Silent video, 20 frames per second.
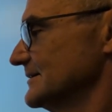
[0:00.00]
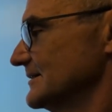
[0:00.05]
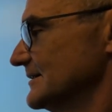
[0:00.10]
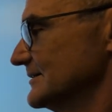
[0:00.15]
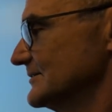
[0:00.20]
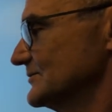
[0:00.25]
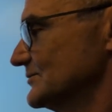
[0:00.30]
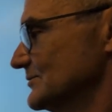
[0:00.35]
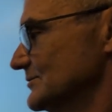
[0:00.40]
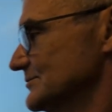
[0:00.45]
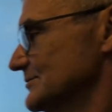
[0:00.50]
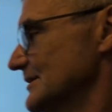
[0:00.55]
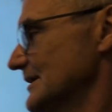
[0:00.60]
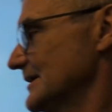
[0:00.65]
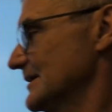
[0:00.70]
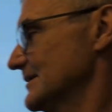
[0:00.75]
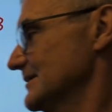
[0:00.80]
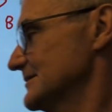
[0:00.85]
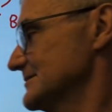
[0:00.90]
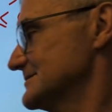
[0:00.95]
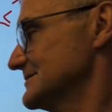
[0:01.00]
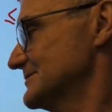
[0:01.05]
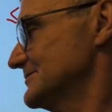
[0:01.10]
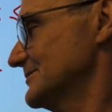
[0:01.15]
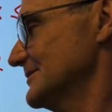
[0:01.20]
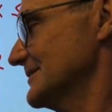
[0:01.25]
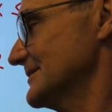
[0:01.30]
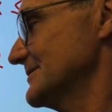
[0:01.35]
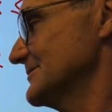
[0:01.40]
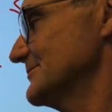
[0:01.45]
This one right here is a
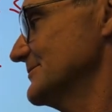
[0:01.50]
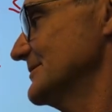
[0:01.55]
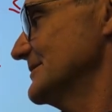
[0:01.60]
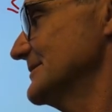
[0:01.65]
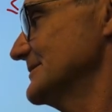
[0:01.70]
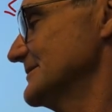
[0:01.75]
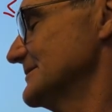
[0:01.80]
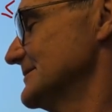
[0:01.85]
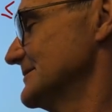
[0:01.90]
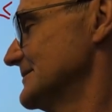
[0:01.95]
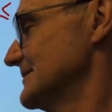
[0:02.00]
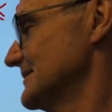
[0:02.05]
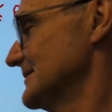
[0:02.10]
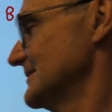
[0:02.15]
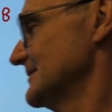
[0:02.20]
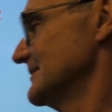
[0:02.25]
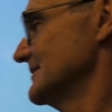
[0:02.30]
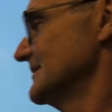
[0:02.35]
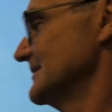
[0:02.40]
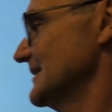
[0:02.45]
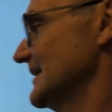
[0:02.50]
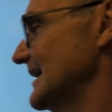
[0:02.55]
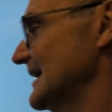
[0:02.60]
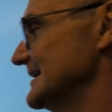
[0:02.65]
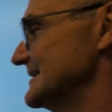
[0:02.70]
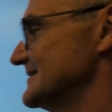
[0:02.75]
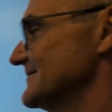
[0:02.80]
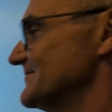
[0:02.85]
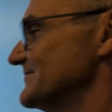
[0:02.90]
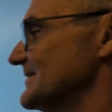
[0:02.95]
tricky one. I
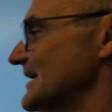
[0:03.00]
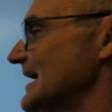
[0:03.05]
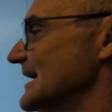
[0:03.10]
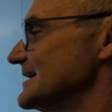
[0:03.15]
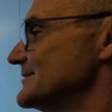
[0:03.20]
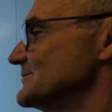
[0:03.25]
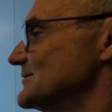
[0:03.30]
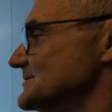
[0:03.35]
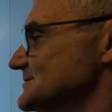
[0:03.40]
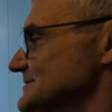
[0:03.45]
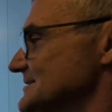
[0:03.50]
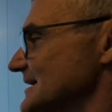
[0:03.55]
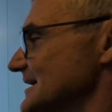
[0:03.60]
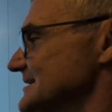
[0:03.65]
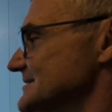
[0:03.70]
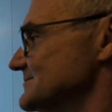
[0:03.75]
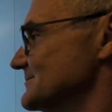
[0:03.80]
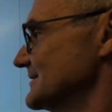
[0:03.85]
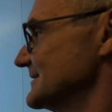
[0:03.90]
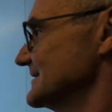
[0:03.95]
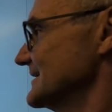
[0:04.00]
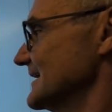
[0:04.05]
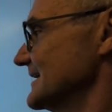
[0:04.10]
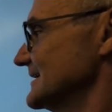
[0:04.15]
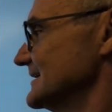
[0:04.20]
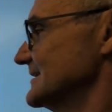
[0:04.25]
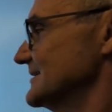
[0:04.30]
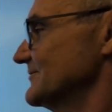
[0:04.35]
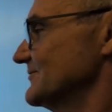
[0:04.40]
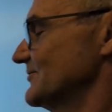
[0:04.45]
divide both sides by
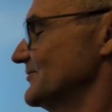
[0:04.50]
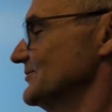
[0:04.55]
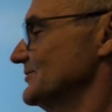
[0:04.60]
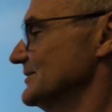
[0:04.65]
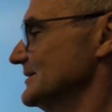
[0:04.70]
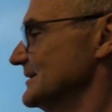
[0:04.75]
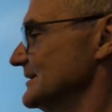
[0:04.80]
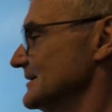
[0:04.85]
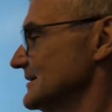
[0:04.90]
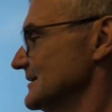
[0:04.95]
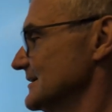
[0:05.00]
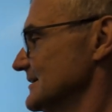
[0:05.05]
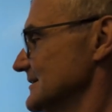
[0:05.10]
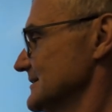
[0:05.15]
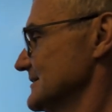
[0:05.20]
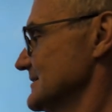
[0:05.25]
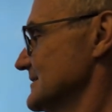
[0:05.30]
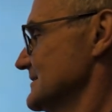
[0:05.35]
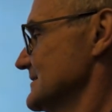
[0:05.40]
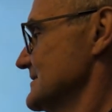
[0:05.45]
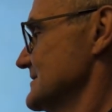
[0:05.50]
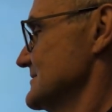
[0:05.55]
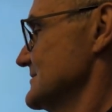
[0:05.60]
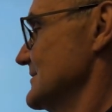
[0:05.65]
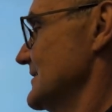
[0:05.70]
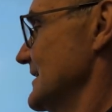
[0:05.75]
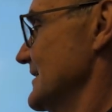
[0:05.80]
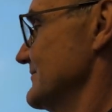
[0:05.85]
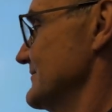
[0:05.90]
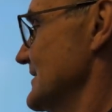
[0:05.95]
negative 3. So
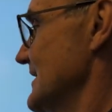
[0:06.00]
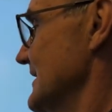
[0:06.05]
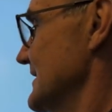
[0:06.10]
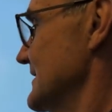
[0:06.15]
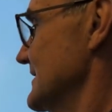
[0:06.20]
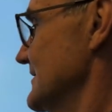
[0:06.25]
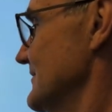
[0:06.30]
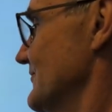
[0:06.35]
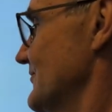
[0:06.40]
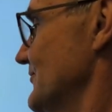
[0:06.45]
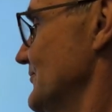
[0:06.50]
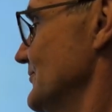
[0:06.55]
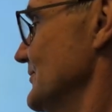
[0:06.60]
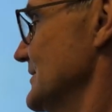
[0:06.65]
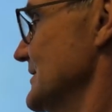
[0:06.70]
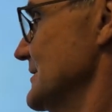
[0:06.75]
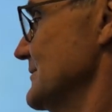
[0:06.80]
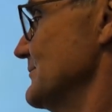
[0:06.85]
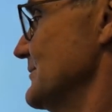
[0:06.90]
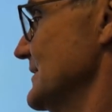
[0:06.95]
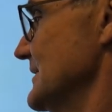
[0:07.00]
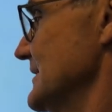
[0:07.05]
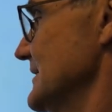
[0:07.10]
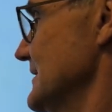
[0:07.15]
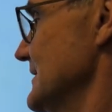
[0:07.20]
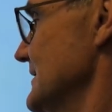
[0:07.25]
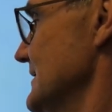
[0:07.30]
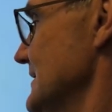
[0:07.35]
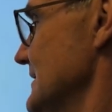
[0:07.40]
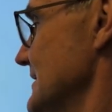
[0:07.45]
I have negative
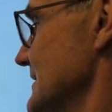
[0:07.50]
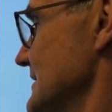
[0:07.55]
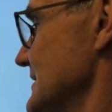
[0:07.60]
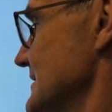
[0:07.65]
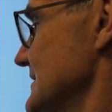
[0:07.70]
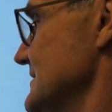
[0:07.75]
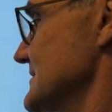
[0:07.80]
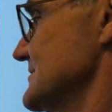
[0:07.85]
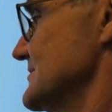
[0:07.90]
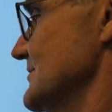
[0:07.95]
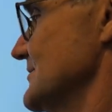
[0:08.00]
3b is